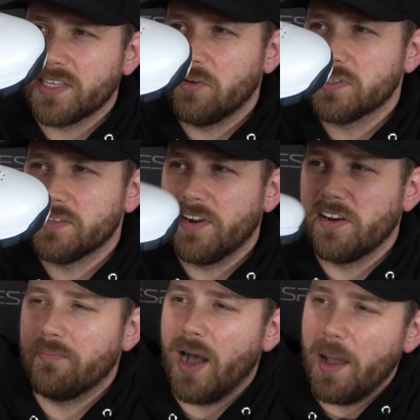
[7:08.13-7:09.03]
I know it's a
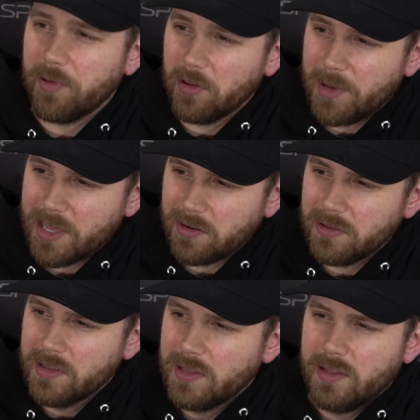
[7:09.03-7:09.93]
very popular model.